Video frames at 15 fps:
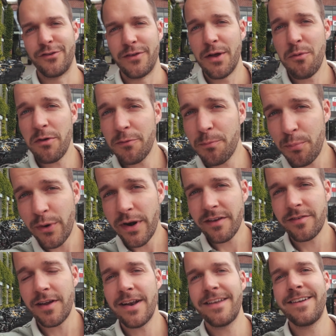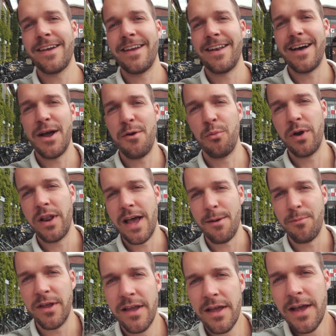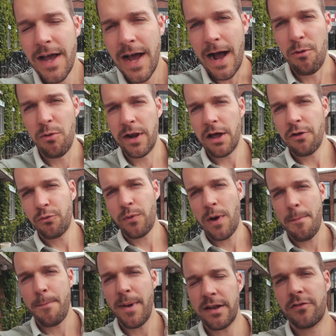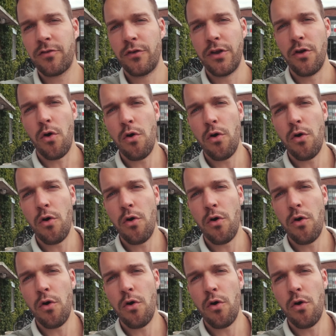So that was pretty exciting and I'm really happy. I will now drive back to the